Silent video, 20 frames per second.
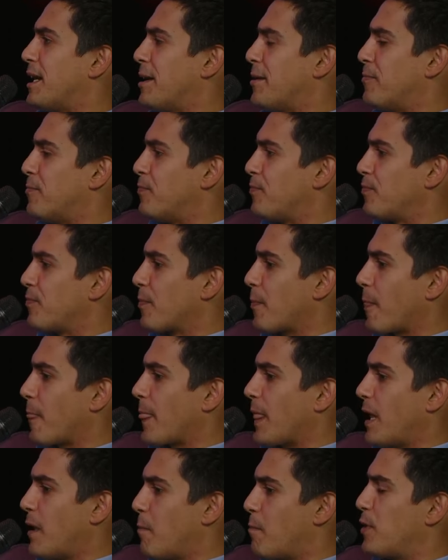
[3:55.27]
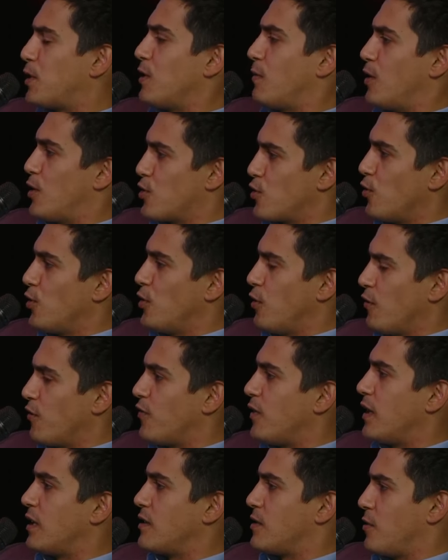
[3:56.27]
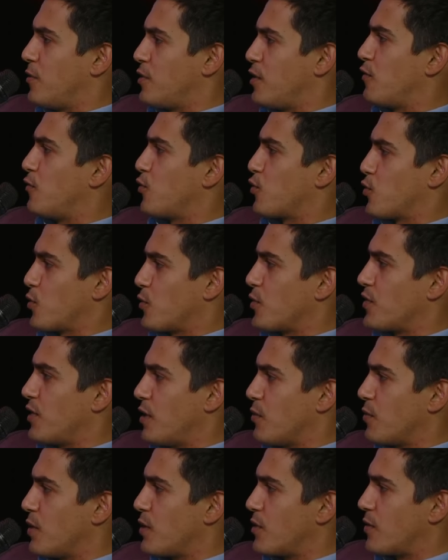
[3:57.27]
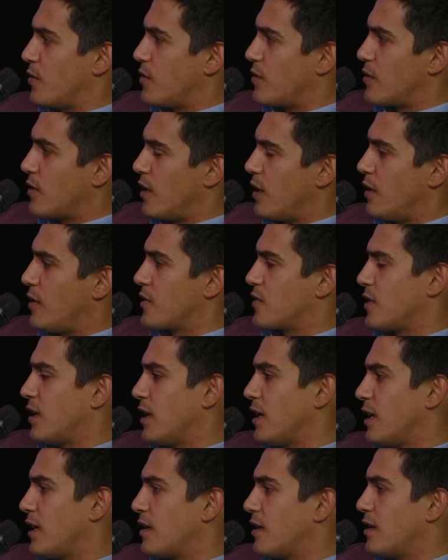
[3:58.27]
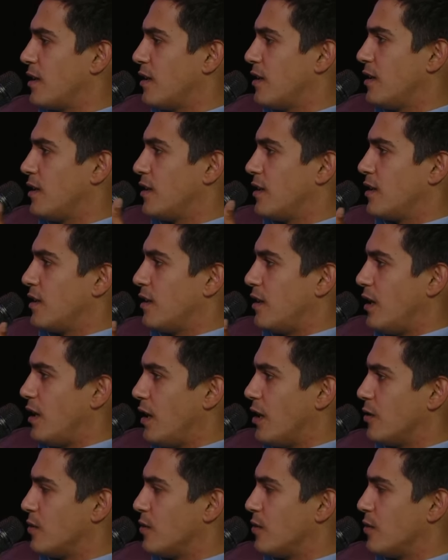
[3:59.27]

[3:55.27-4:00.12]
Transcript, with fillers: Um, but the majority of funds use it for sourcing reasons. And it's like, you